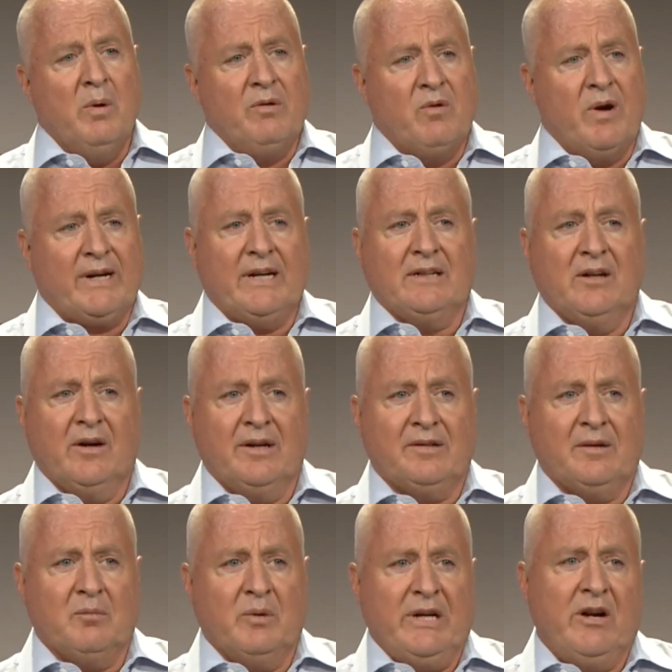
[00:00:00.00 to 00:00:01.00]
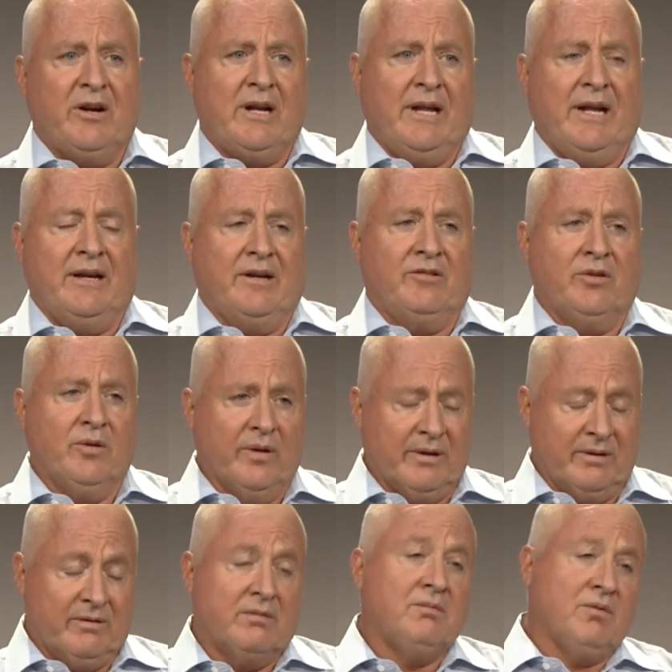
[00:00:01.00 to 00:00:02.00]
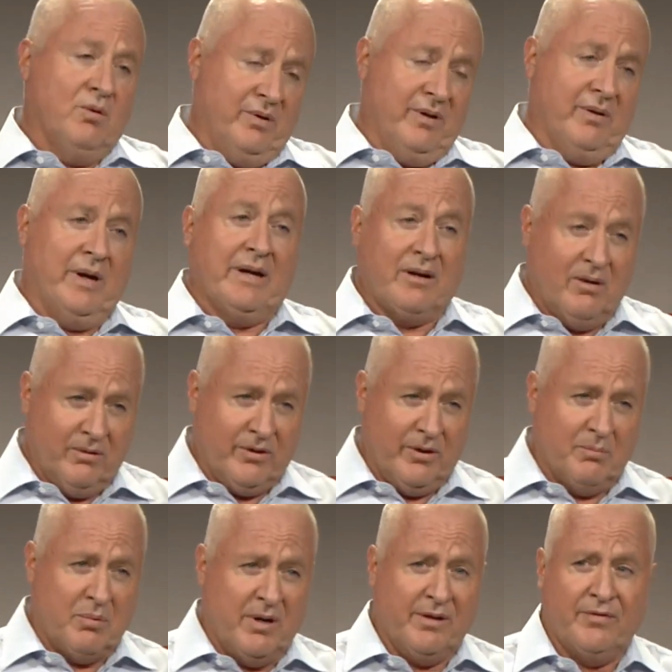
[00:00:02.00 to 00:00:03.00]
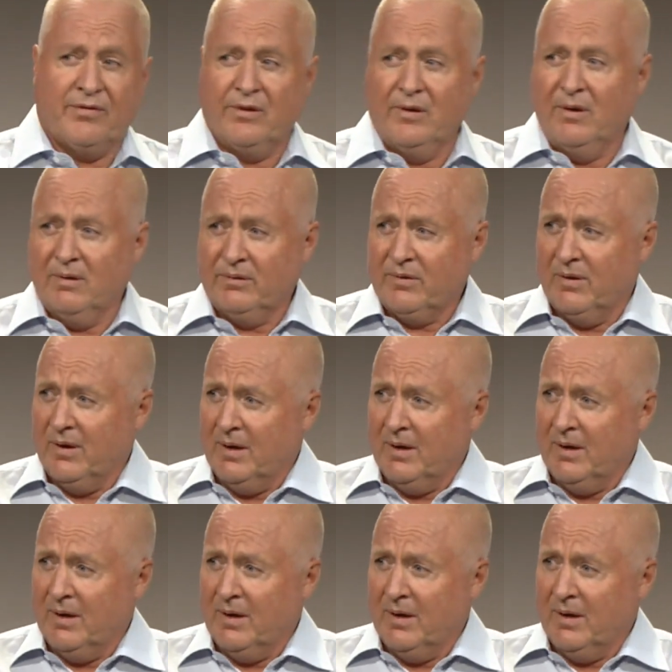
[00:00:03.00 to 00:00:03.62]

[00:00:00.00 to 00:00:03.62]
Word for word: we recognised that we not only had a tool that taught you how to hold your breath for a long